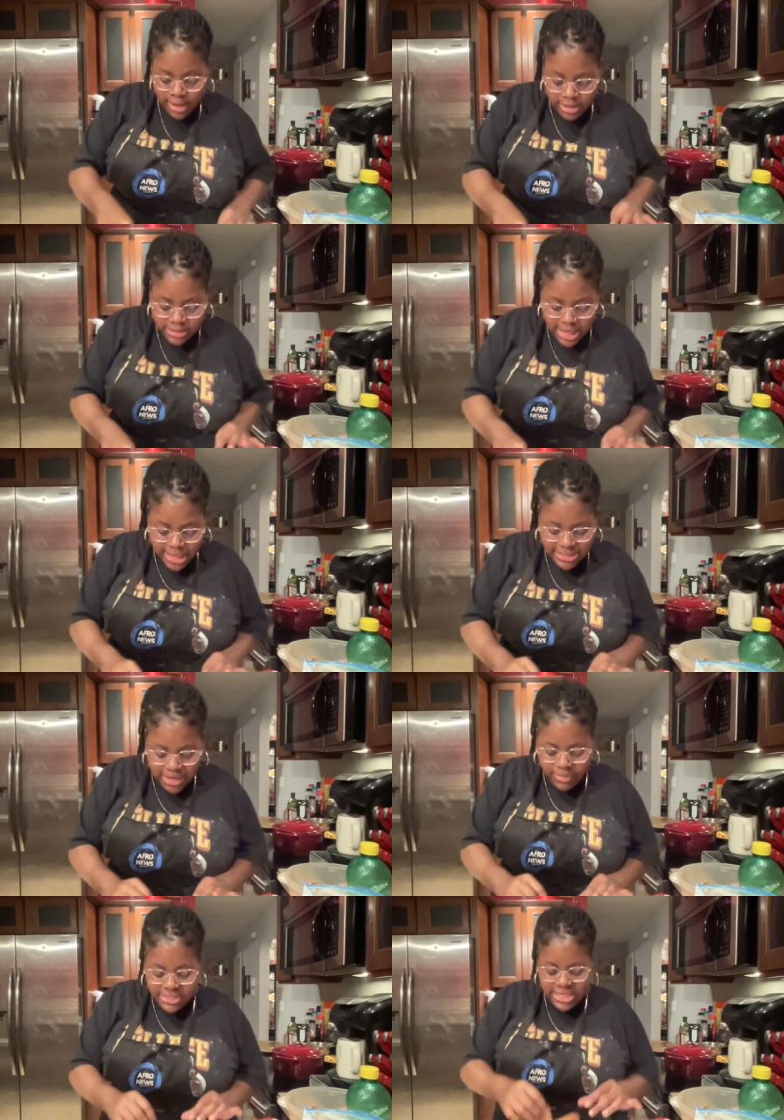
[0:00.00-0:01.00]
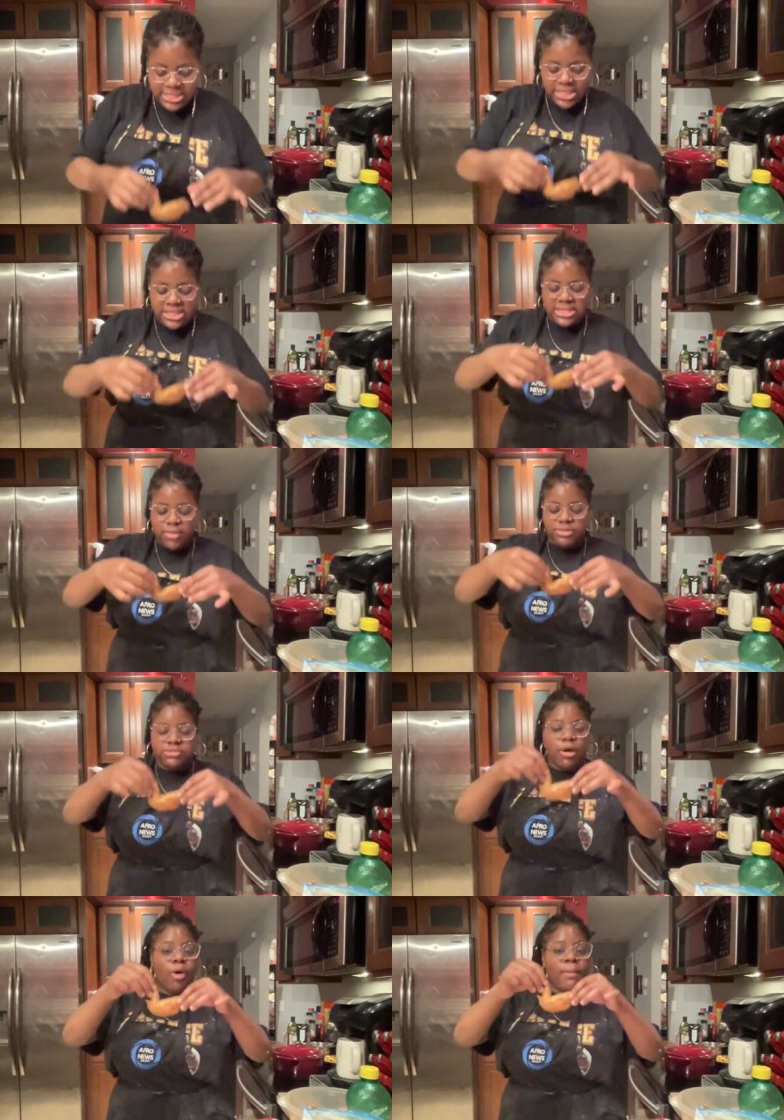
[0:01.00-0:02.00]
So like I said, we seasoned these up with some
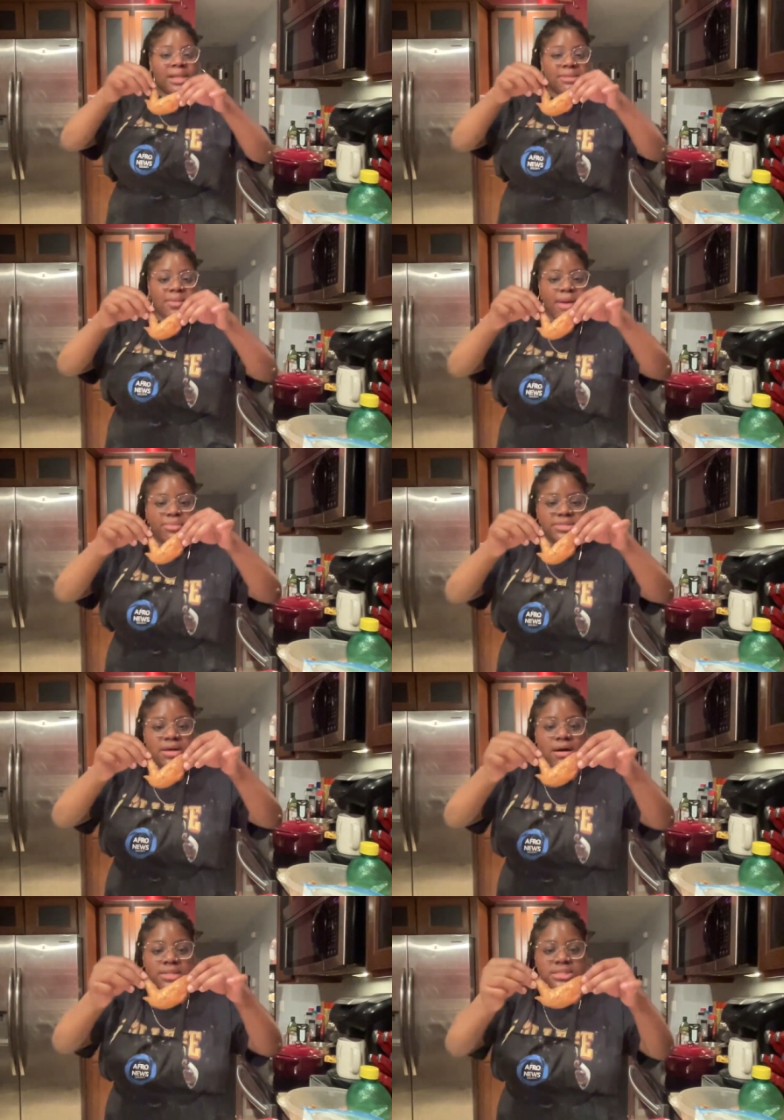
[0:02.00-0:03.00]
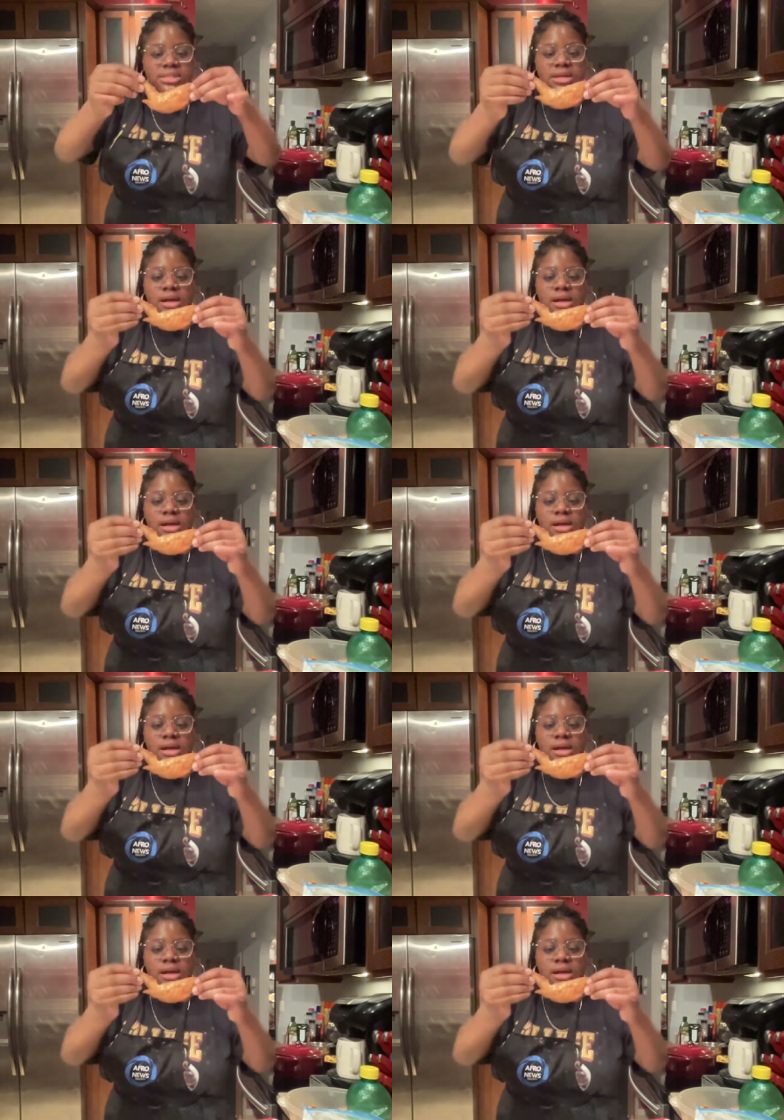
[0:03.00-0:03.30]
homemade lemon pepper sauce.